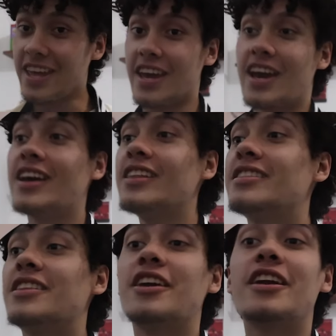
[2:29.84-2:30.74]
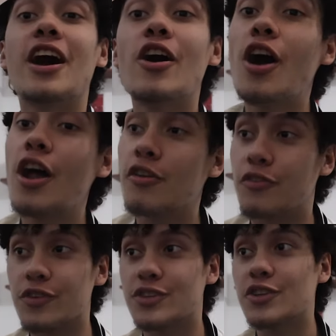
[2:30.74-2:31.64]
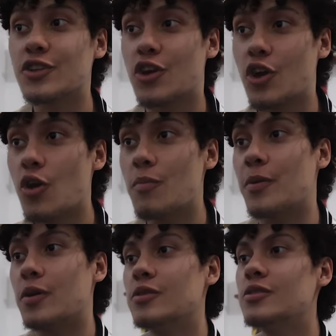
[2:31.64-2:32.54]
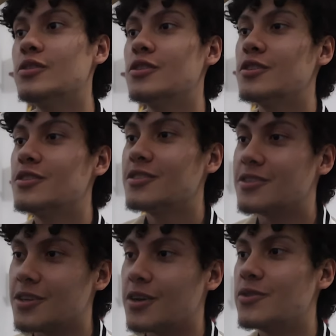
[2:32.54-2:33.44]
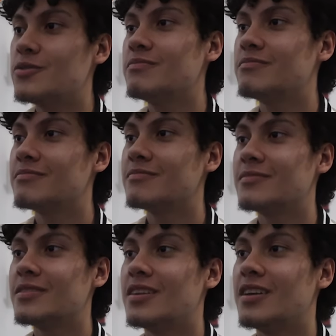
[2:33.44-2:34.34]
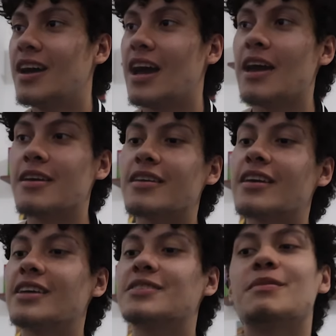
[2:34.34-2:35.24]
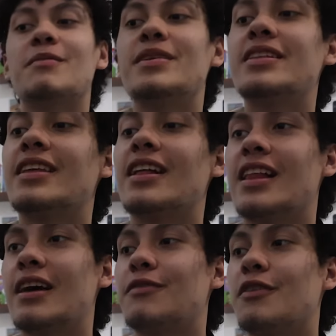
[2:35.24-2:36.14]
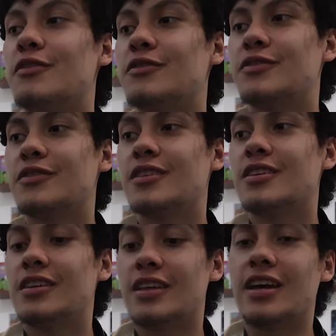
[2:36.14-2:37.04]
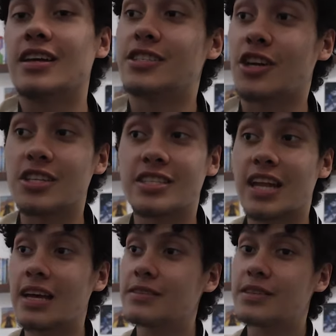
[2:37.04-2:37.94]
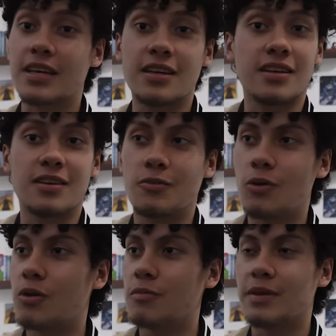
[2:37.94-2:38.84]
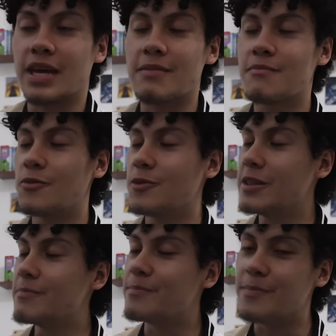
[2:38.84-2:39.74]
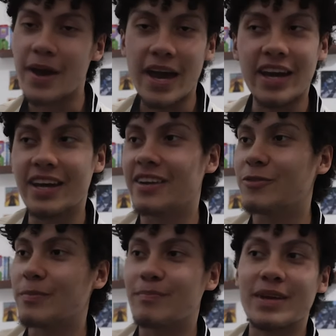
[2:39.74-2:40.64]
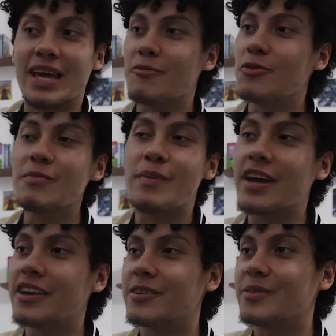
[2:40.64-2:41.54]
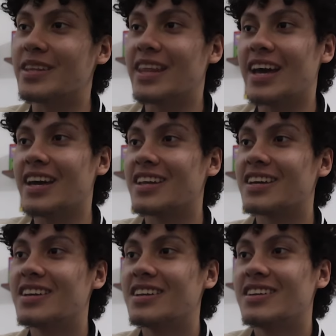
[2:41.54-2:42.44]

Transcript: yeah, they're now an official couple. So, I guess maybe the life of Charlie Slice became really bad. It became really better with that.